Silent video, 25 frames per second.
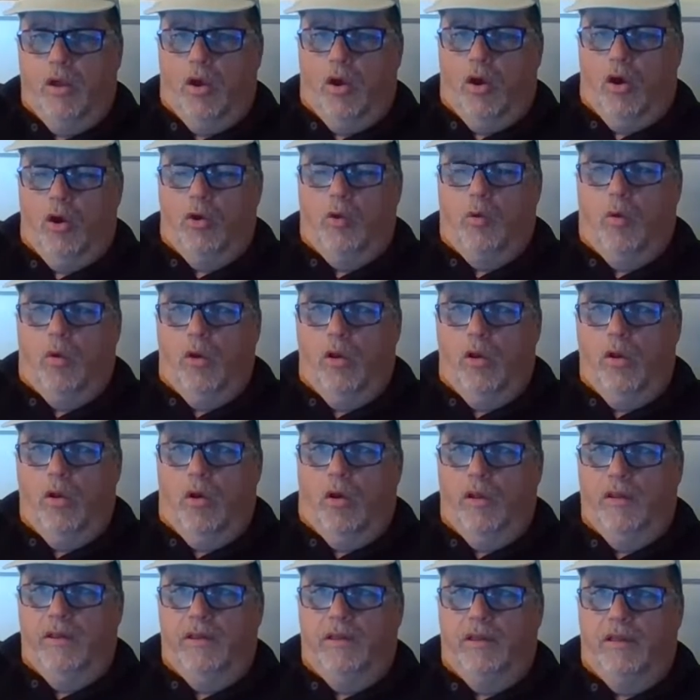I quite
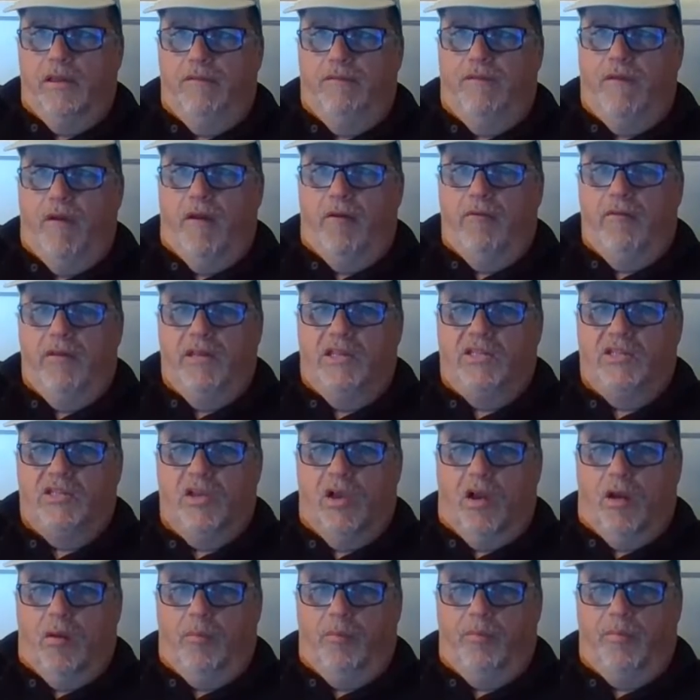like the very
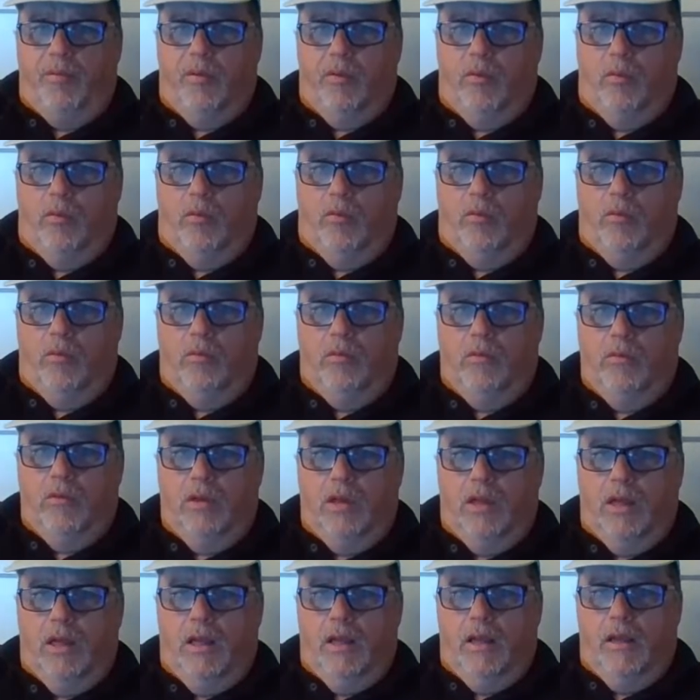top pool.
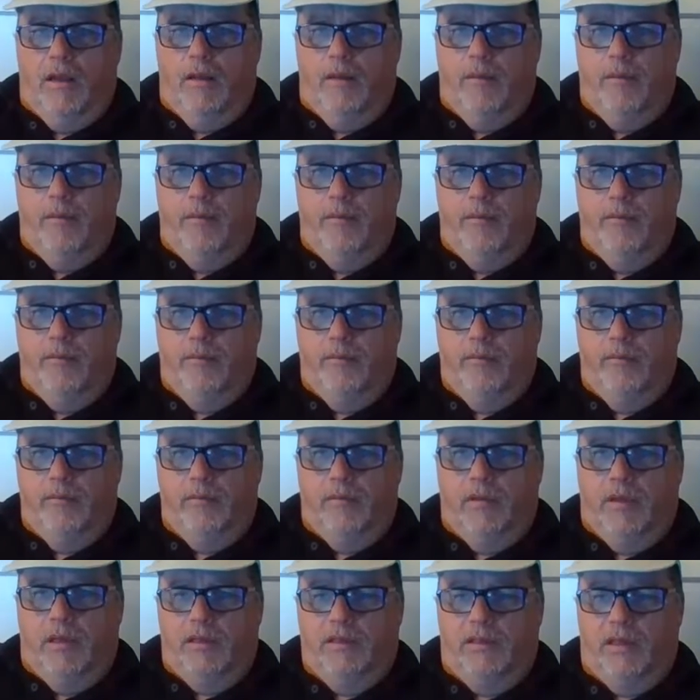I
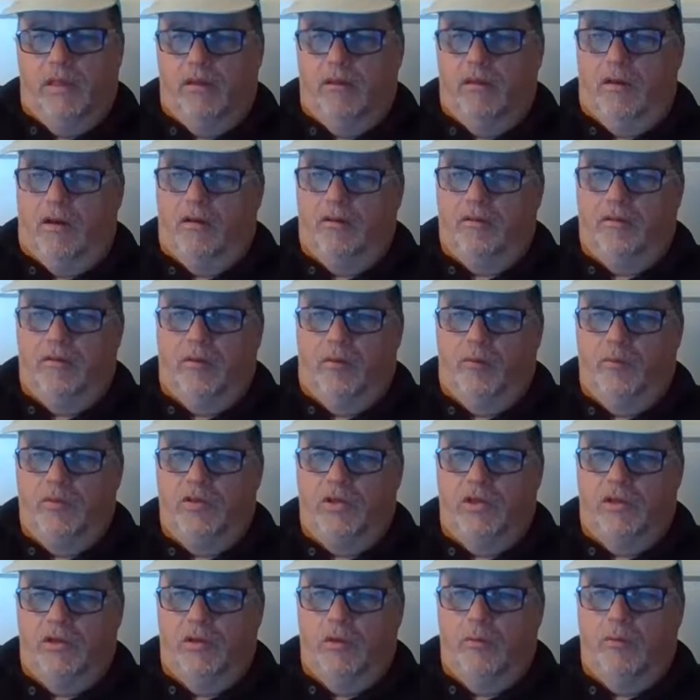
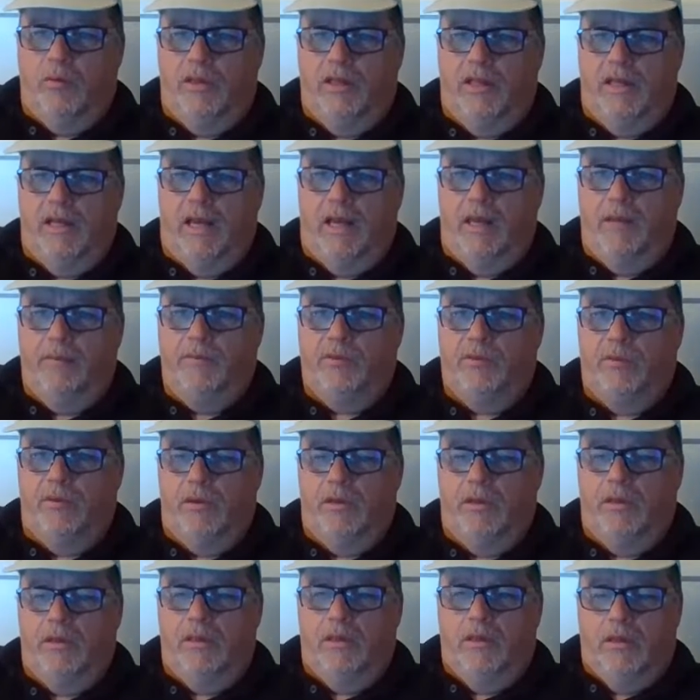wish I knew what the names
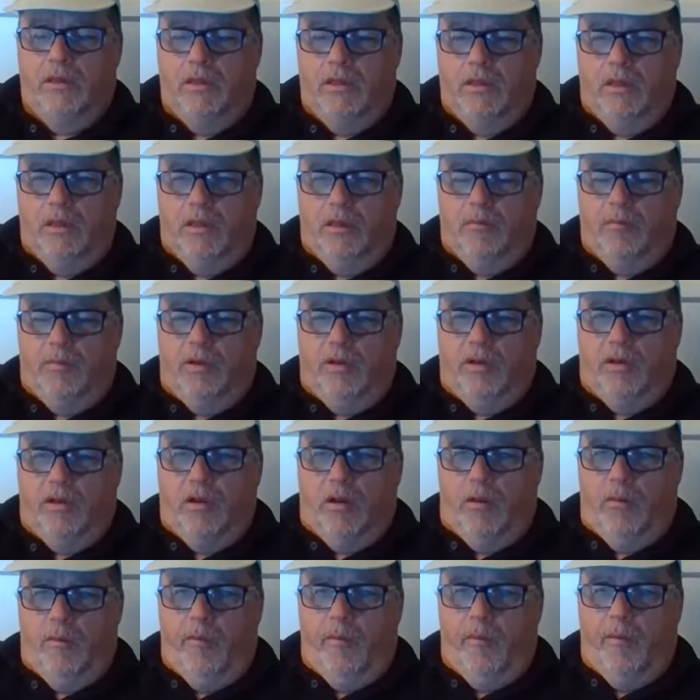were, but I
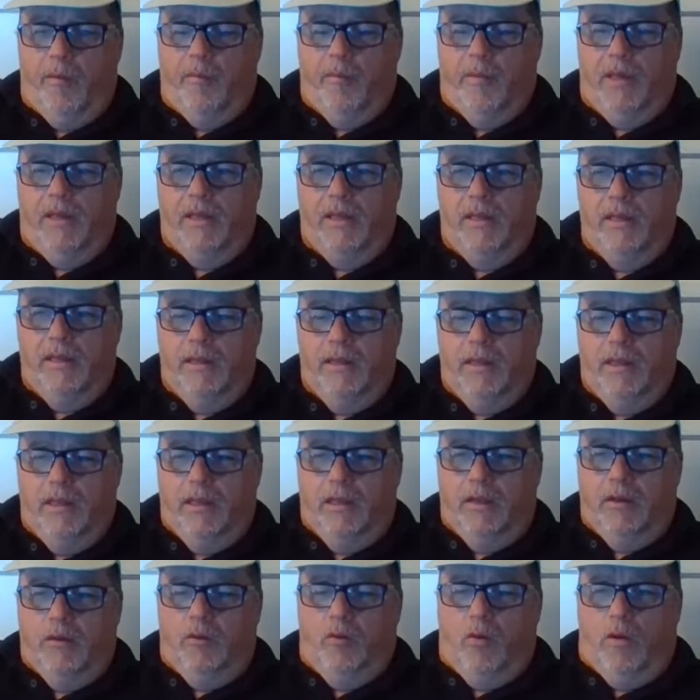can't remember.
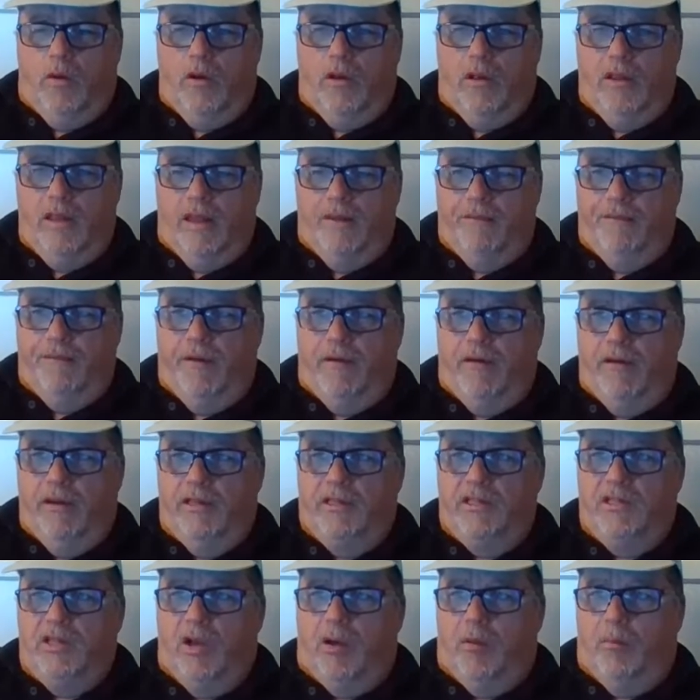Quite like that very
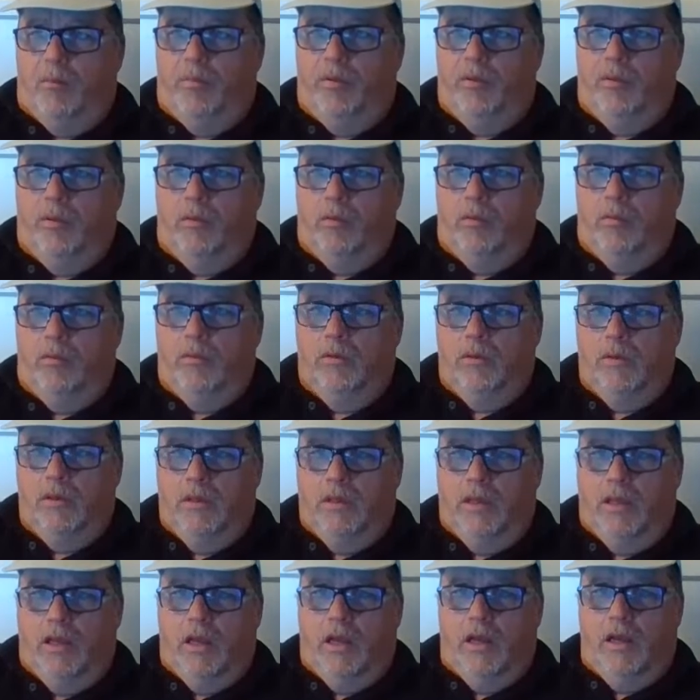top pool.
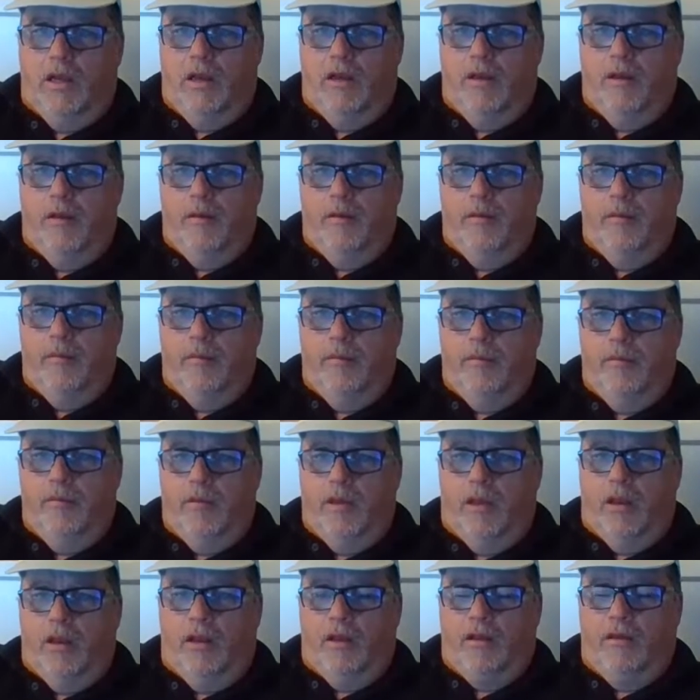And
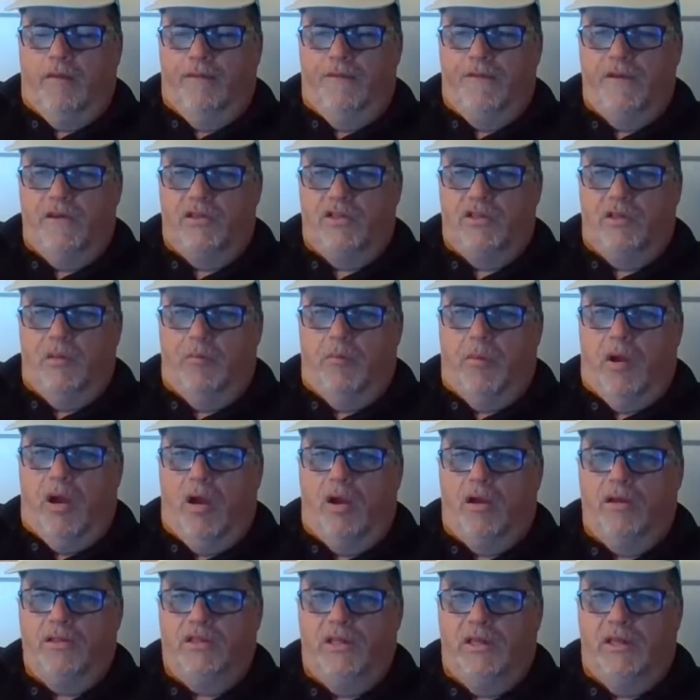I can fish the
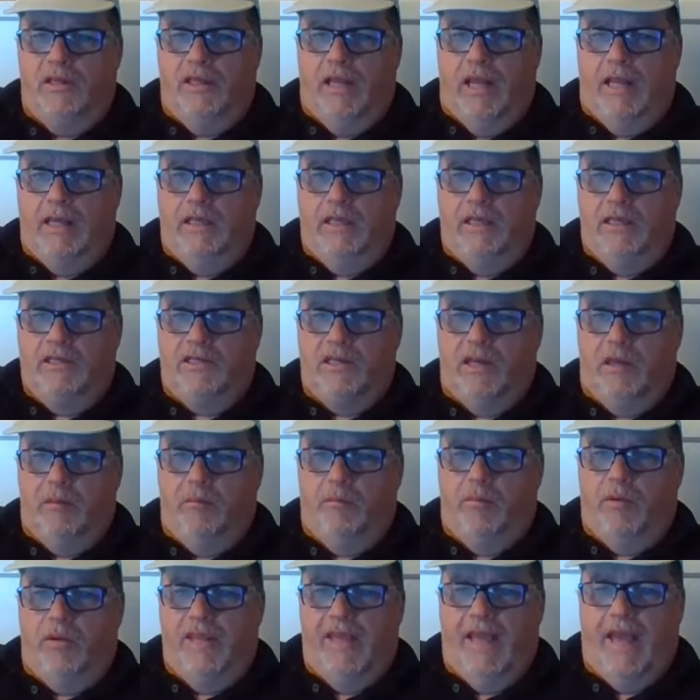margin then, you see,
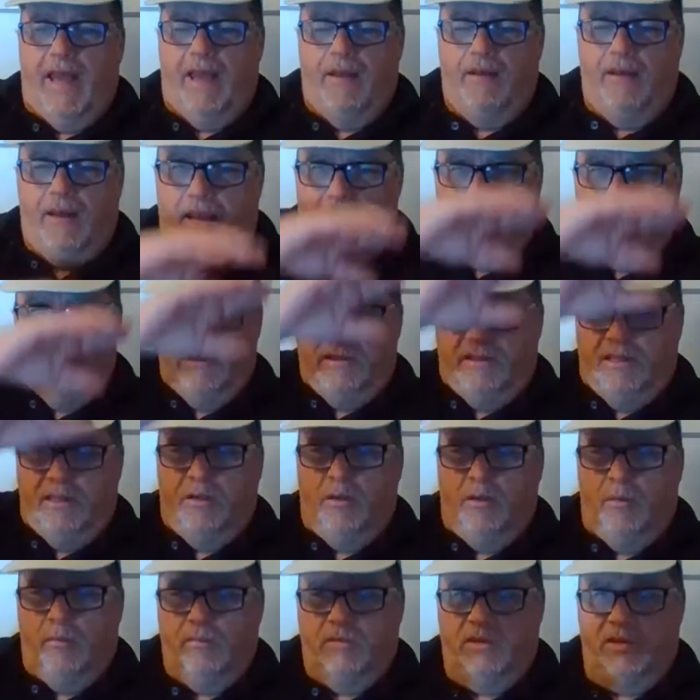by the outlet as it
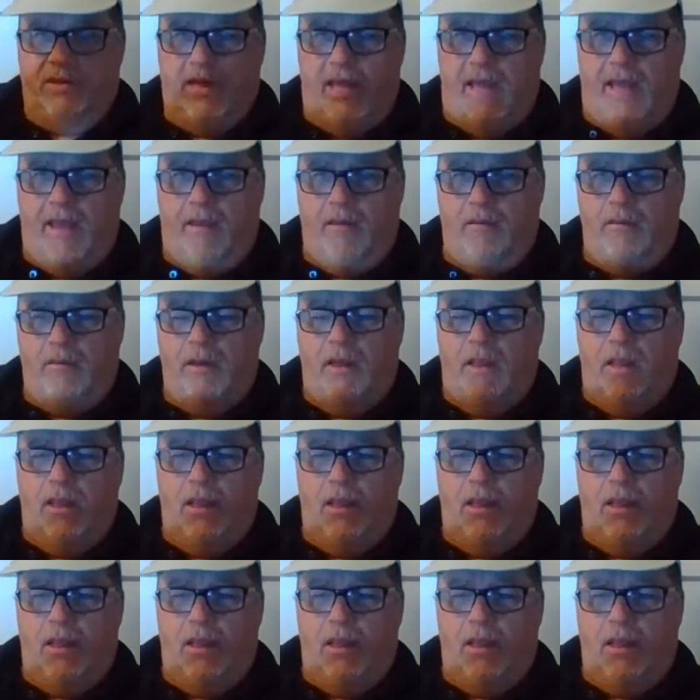comes down